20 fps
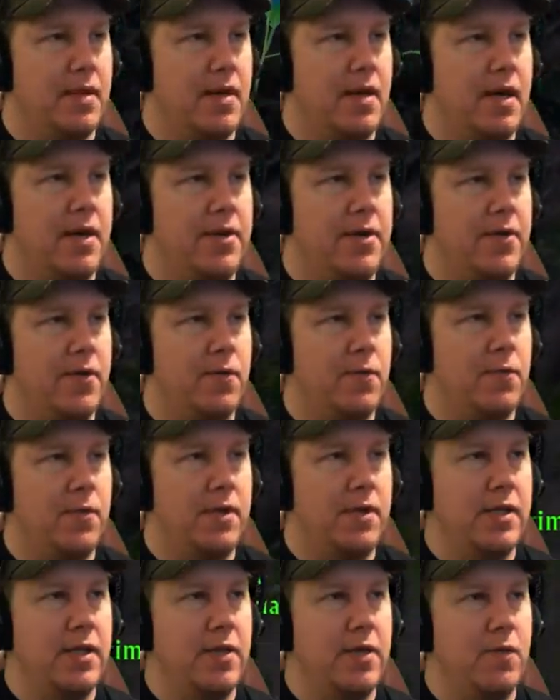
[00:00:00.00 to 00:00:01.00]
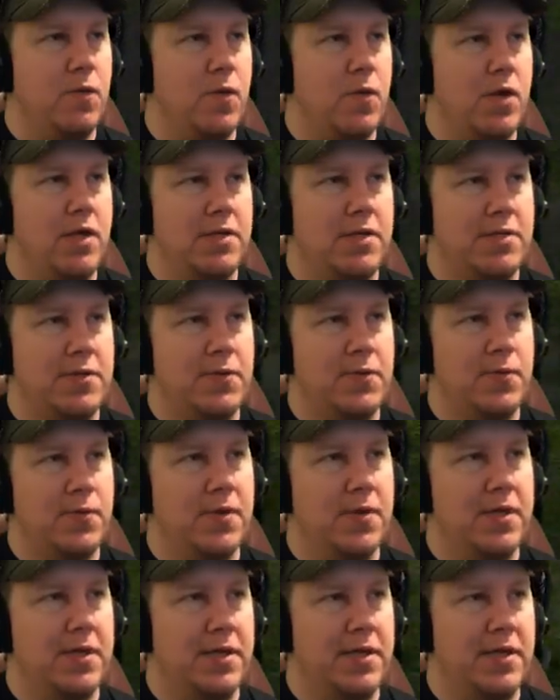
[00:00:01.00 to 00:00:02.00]
I don't really want to
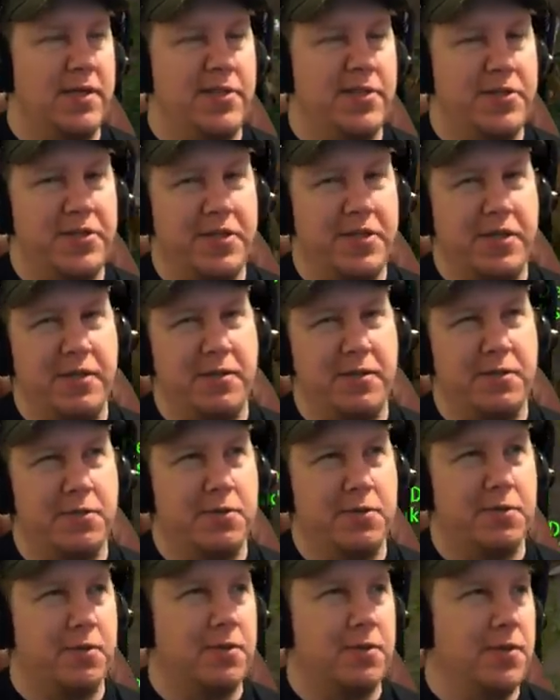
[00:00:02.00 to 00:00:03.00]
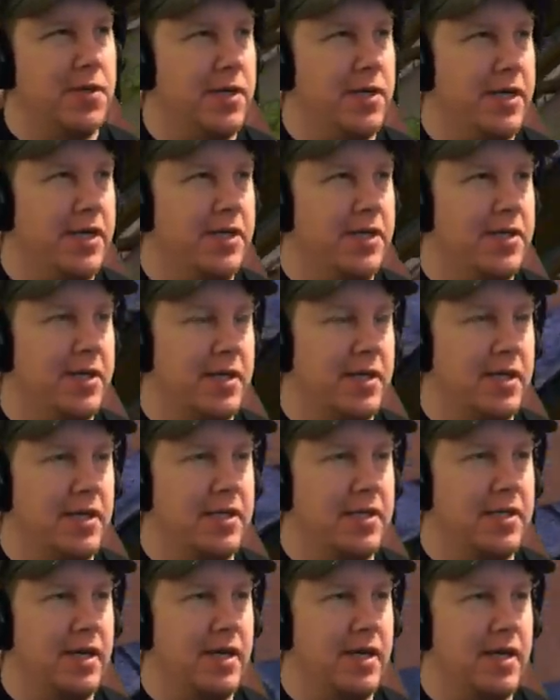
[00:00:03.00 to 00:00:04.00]
run a shield or anything
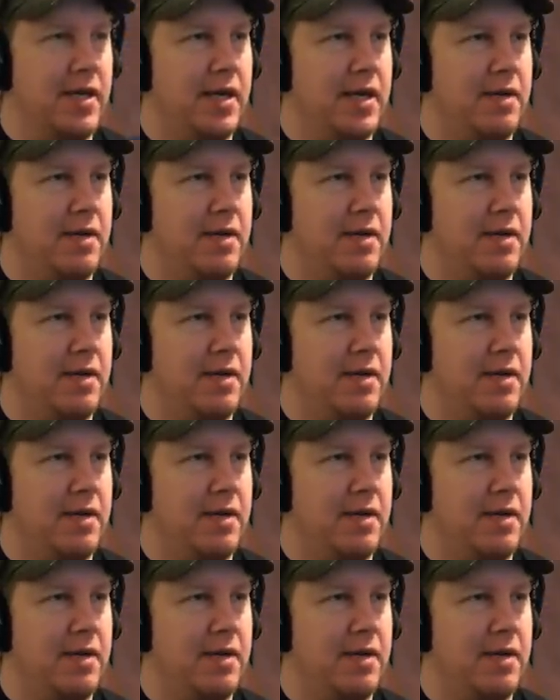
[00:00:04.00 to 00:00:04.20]
like that.